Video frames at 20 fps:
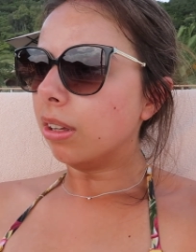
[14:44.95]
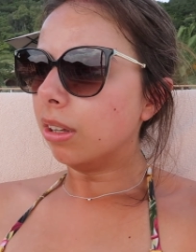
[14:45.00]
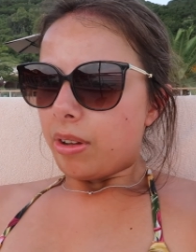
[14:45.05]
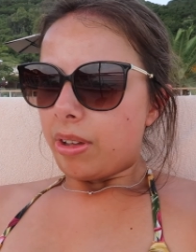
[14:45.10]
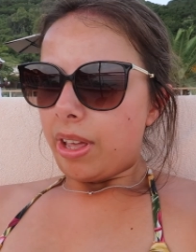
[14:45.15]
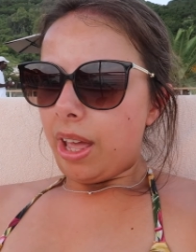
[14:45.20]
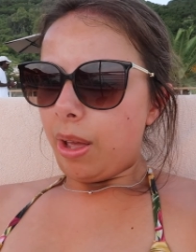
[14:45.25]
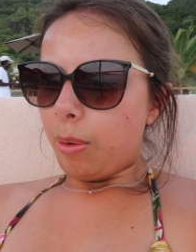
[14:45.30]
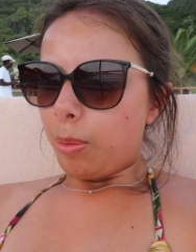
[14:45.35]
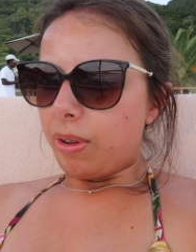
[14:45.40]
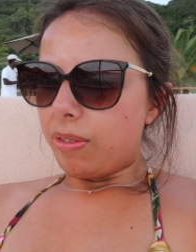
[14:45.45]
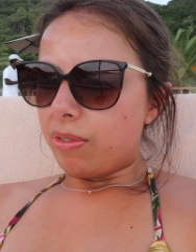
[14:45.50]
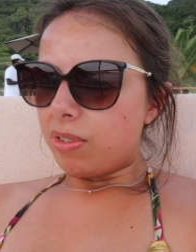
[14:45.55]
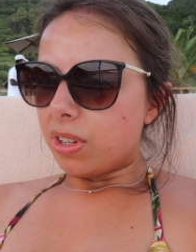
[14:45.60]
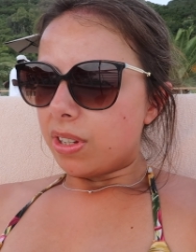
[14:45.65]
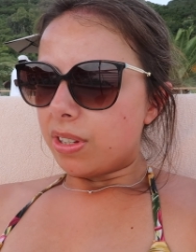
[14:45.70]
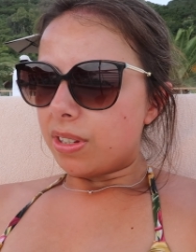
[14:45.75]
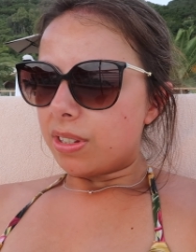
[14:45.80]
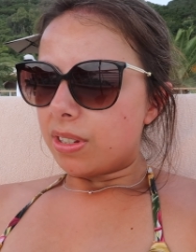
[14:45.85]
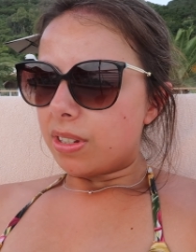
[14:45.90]
So yeah, we've
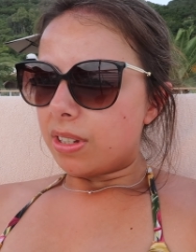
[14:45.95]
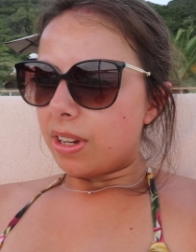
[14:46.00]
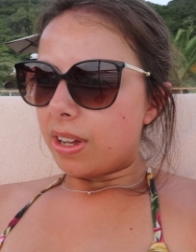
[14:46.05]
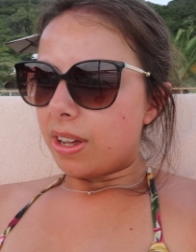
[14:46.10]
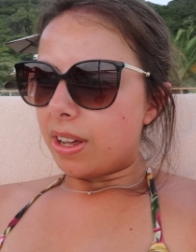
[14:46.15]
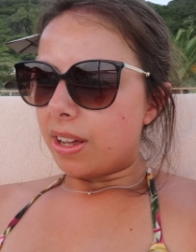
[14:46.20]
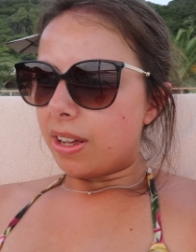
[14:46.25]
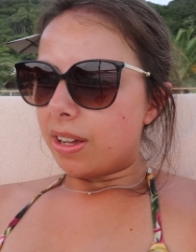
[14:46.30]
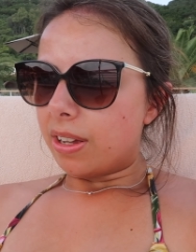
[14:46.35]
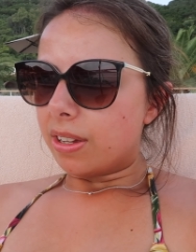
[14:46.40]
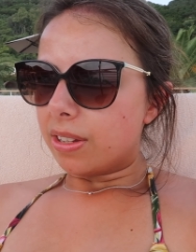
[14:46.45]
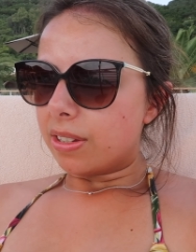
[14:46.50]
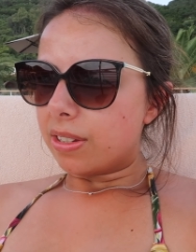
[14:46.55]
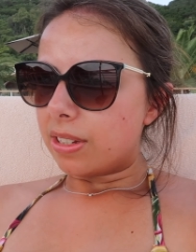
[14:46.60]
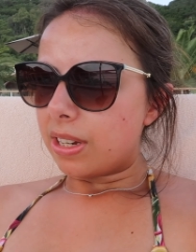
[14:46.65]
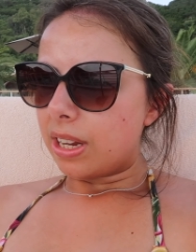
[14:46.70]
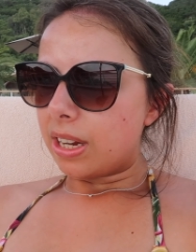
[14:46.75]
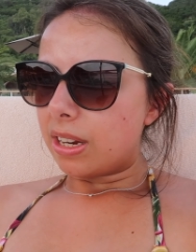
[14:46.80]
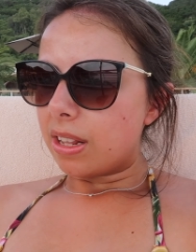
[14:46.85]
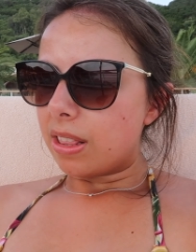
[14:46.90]
just uh,
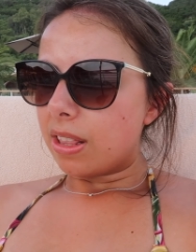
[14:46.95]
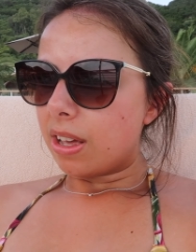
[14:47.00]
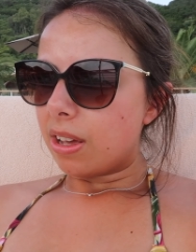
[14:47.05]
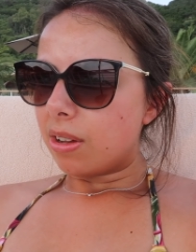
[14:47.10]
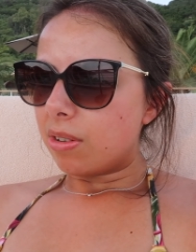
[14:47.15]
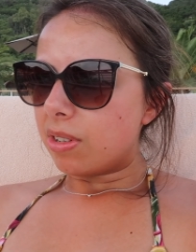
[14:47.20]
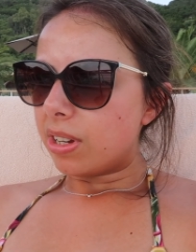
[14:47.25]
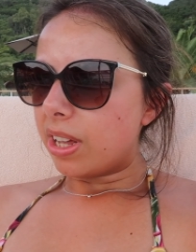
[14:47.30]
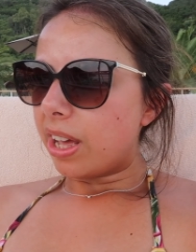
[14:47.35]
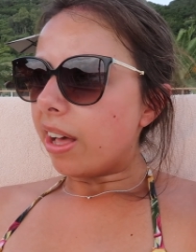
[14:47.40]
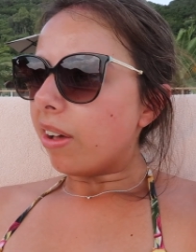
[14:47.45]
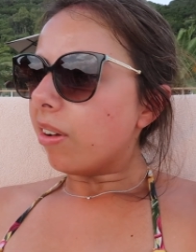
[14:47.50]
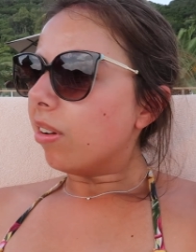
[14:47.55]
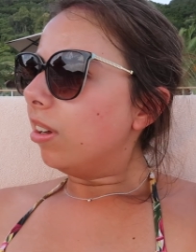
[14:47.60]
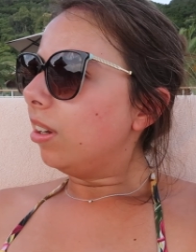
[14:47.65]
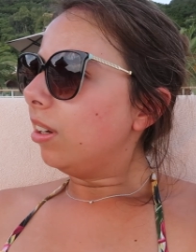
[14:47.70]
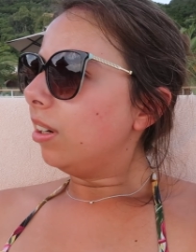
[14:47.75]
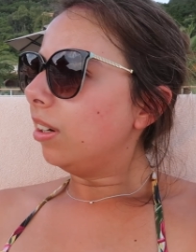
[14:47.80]
stayed at the hotel